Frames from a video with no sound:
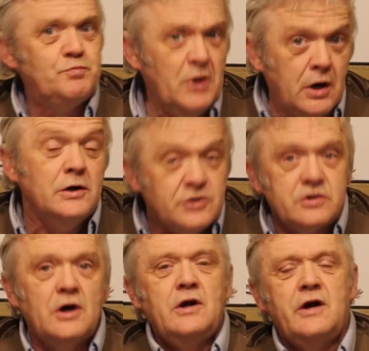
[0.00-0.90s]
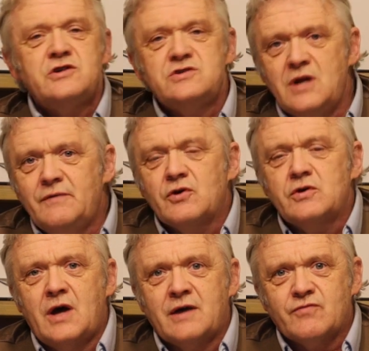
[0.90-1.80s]
but it's never
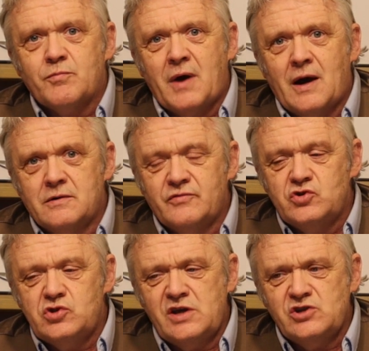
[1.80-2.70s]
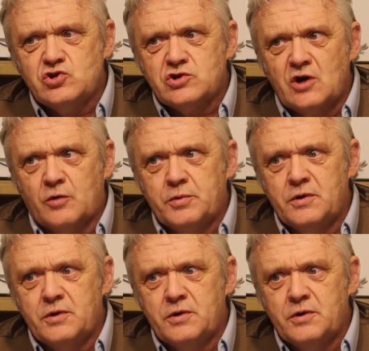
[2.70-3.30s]
going to have the power of a desktop.